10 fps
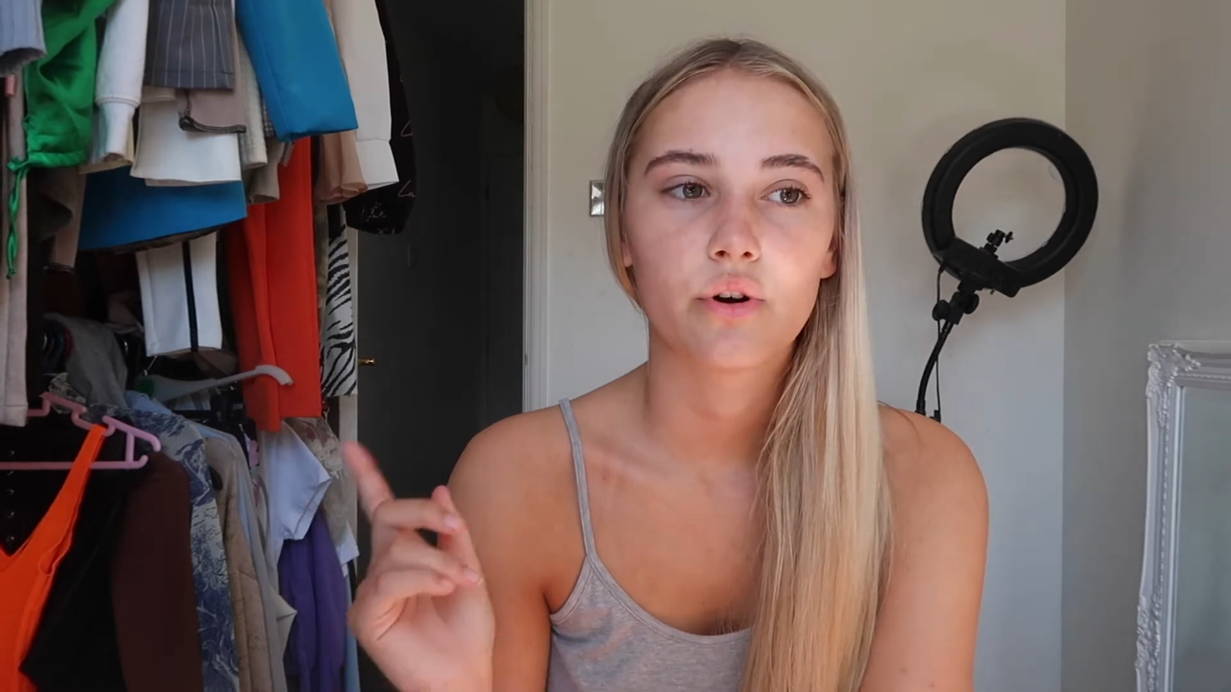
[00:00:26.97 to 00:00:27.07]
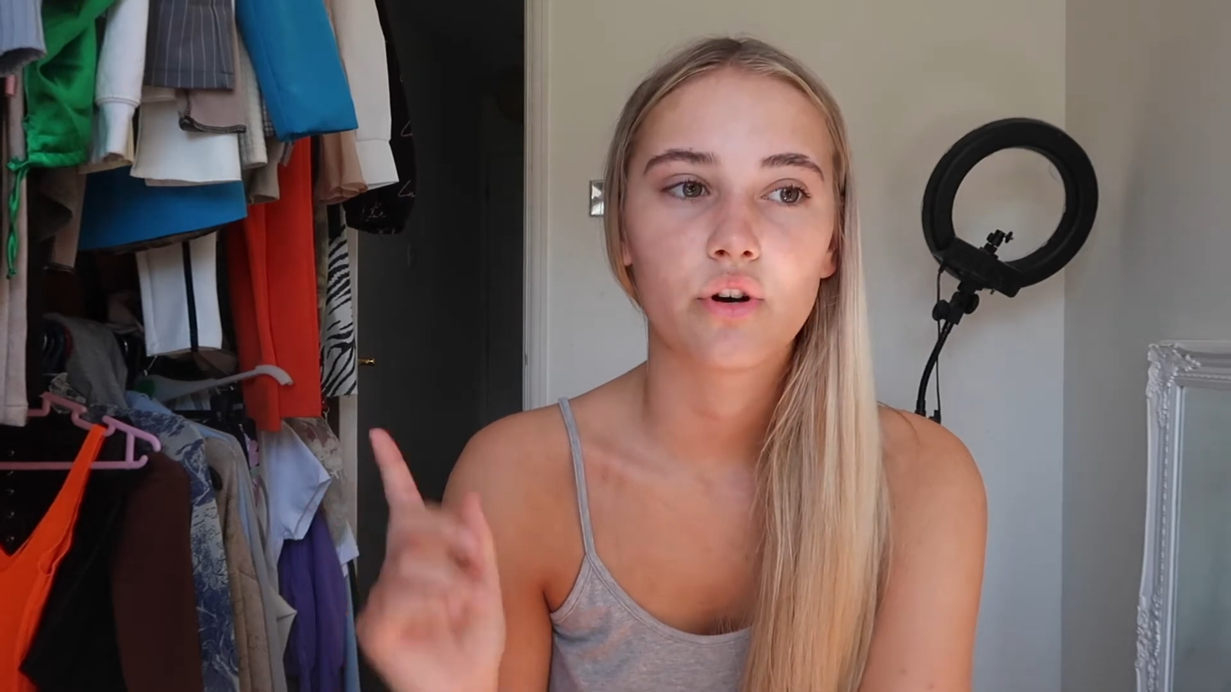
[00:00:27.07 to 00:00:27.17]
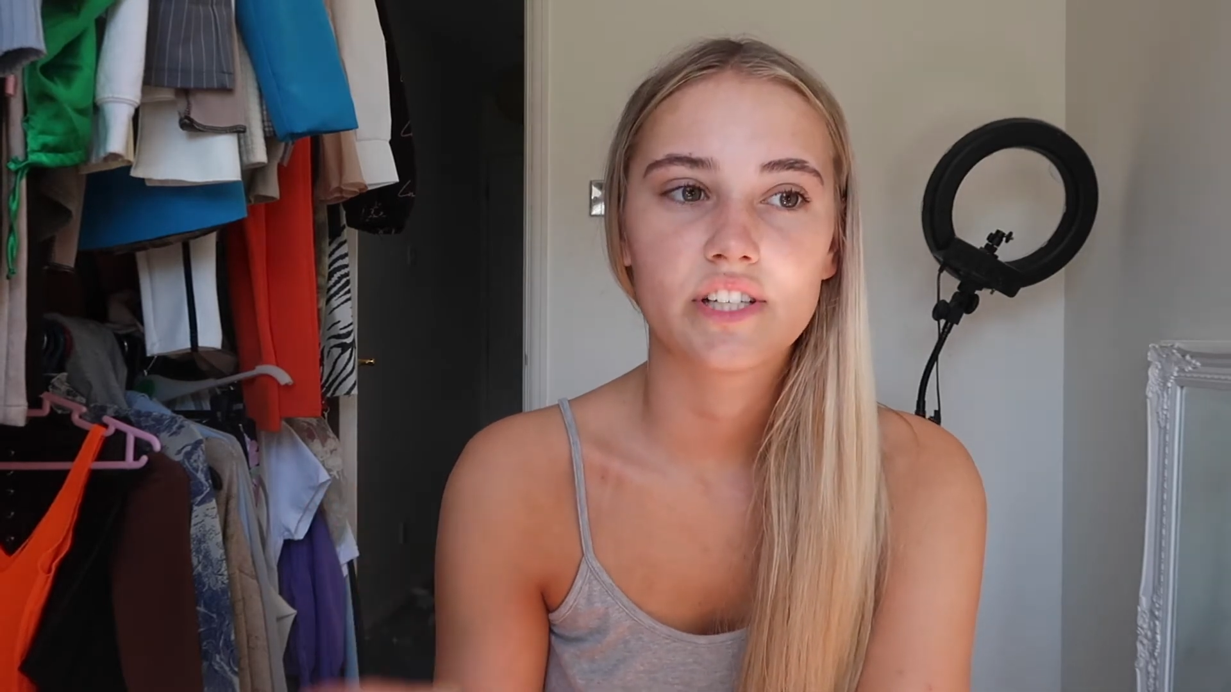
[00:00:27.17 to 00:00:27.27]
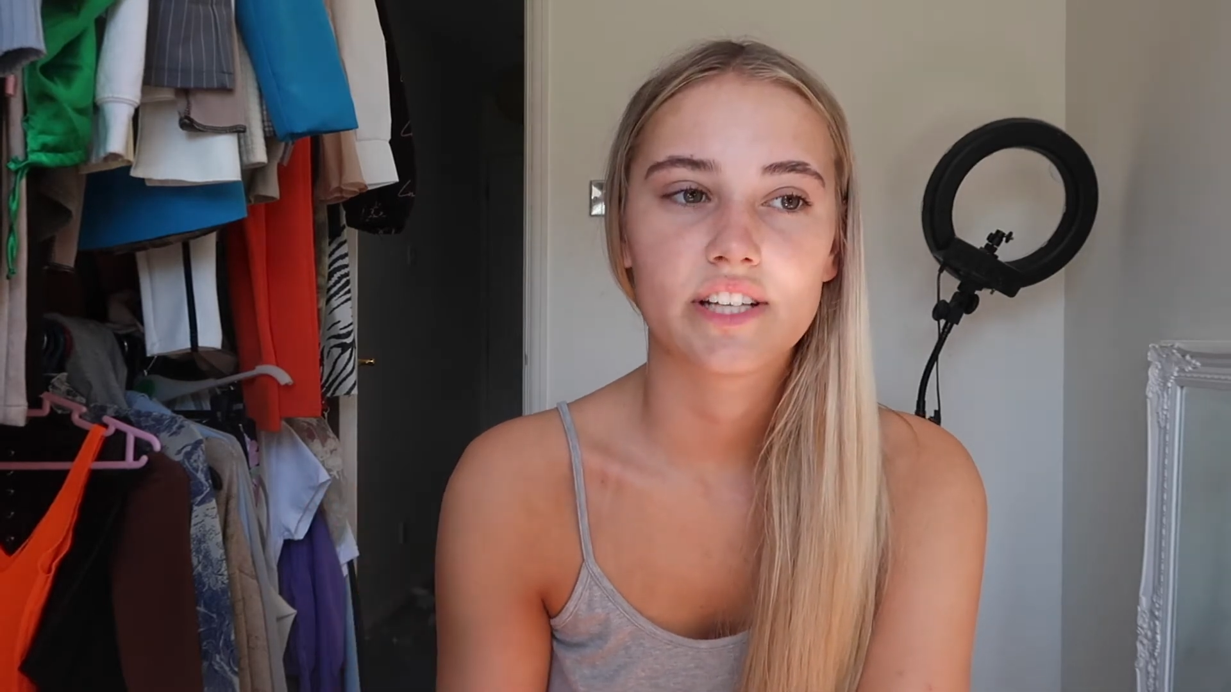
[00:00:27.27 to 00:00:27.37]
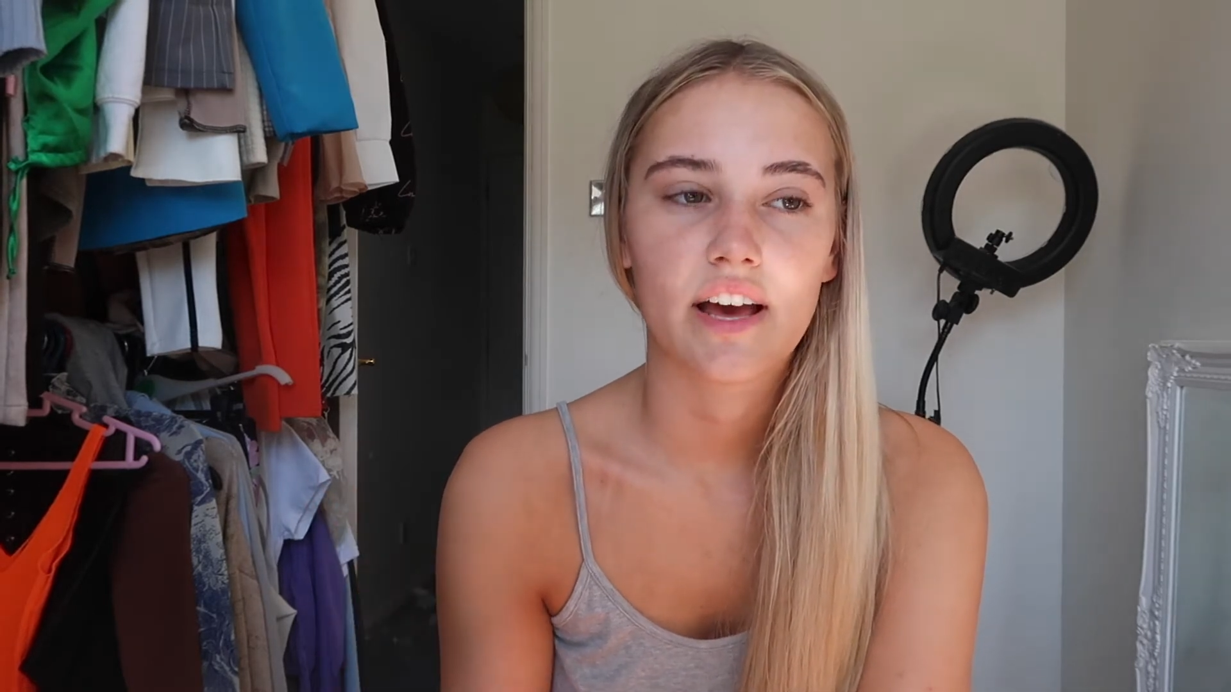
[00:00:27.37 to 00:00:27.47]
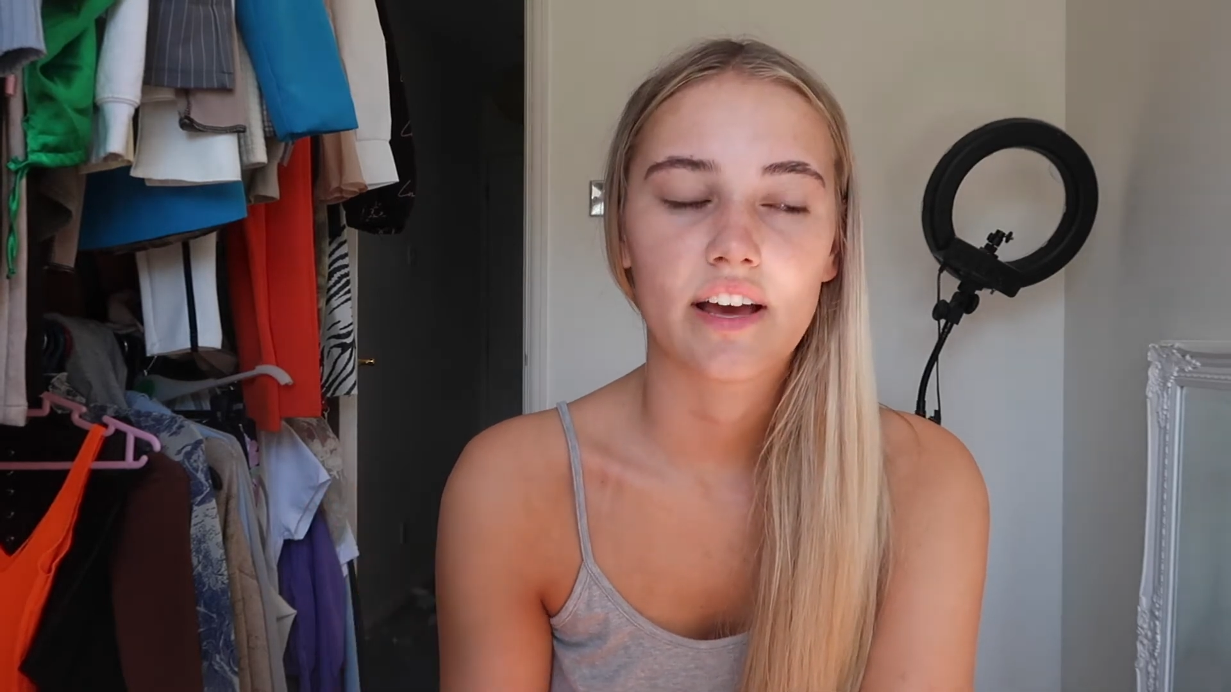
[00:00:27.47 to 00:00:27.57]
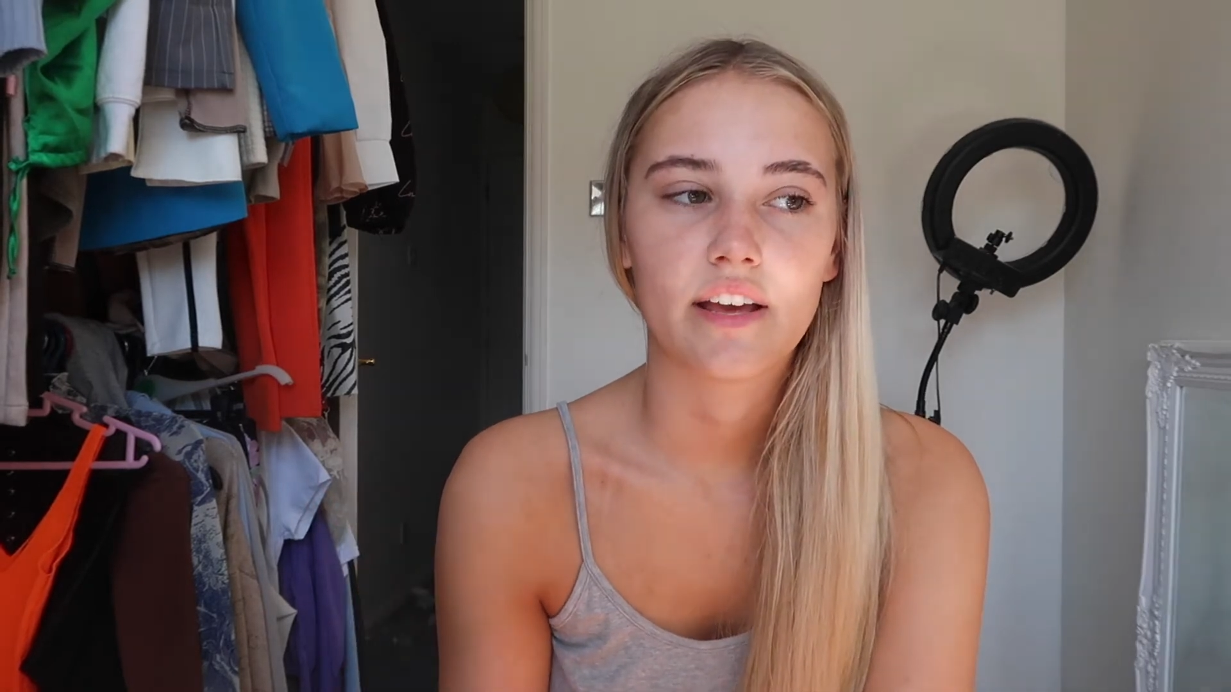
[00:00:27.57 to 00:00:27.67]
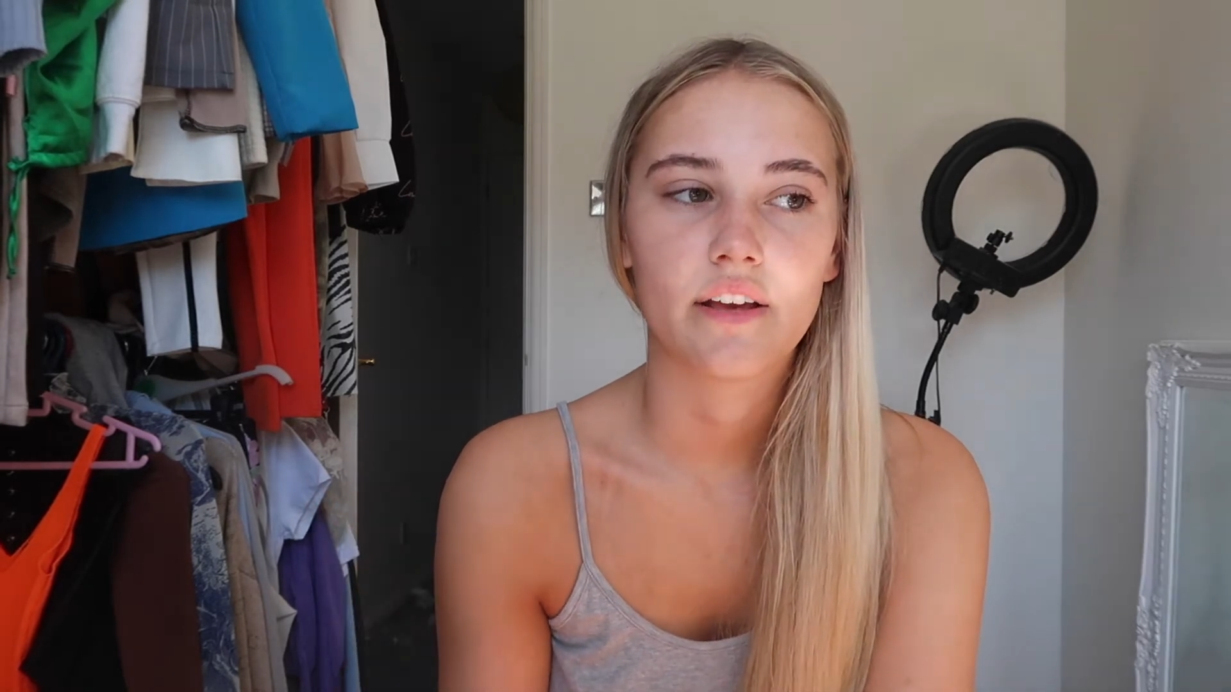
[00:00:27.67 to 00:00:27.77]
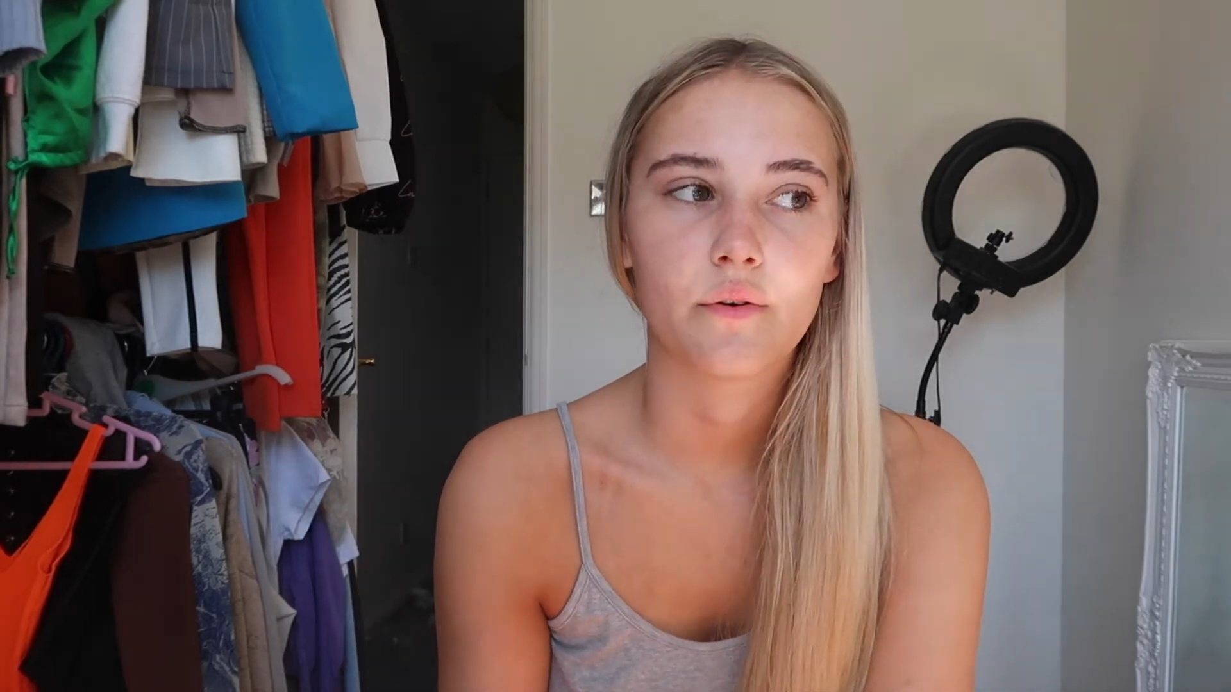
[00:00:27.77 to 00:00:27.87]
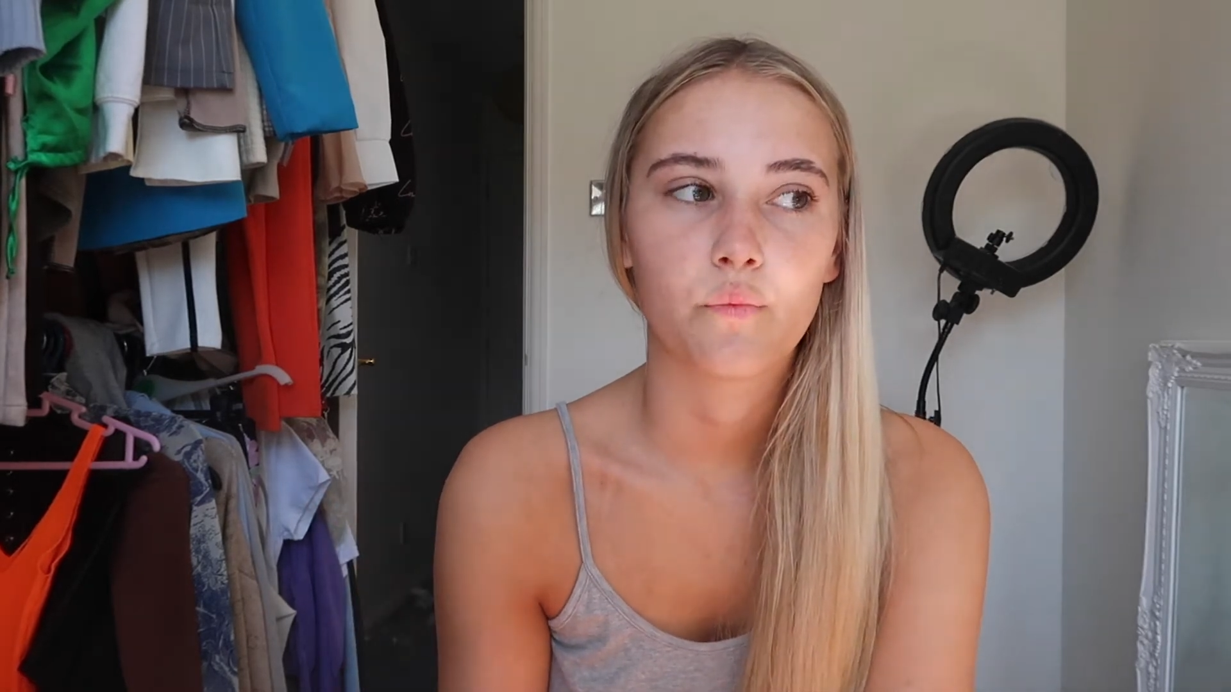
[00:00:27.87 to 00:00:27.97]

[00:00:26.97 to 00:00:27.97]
holiday